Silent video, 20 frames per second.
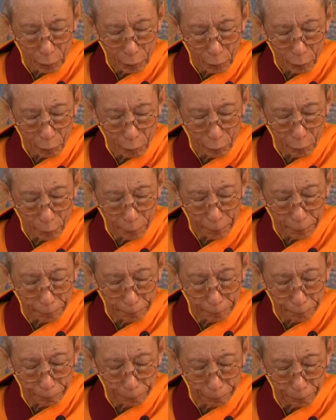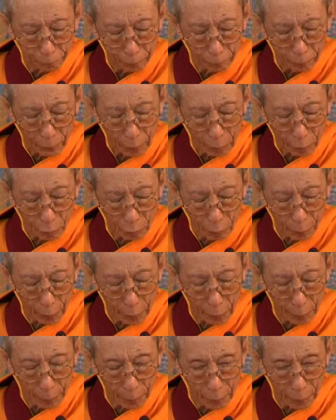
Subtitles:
So we are